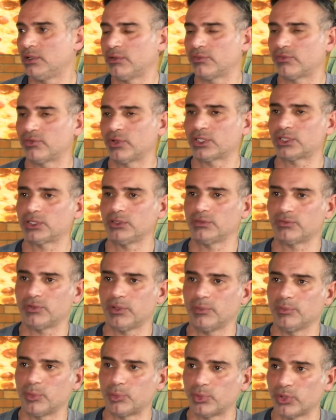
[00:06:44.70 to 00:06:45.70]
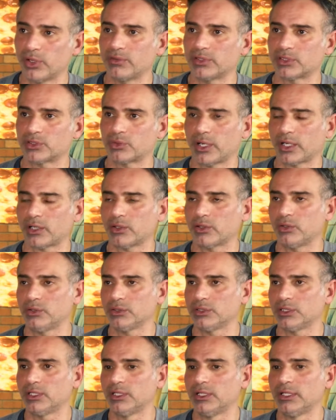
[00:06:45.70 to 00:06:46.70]
friction from the previous record
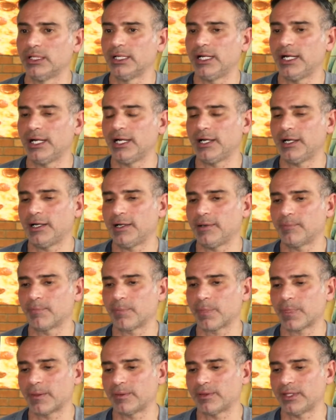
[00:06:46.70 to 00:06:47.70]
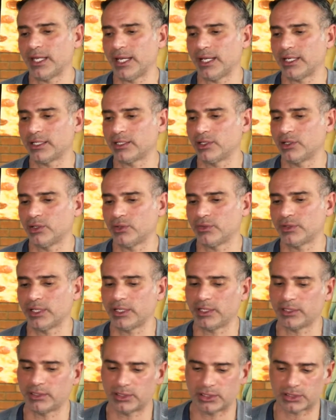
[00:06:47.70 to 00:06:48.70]
holder that
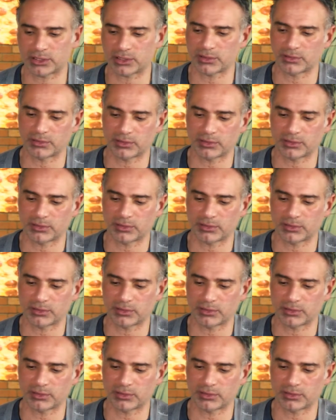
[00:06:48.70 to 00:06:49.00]
they just.